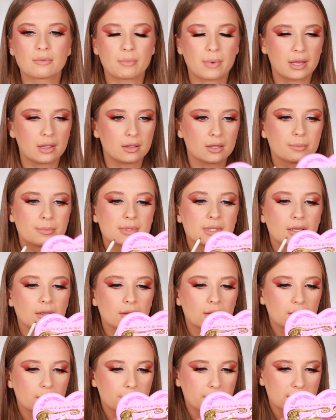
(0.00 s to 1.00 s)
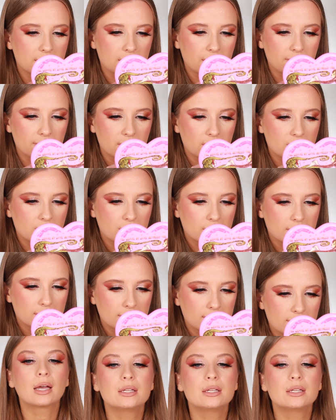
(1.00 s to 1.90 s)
my lips a little bit of definition.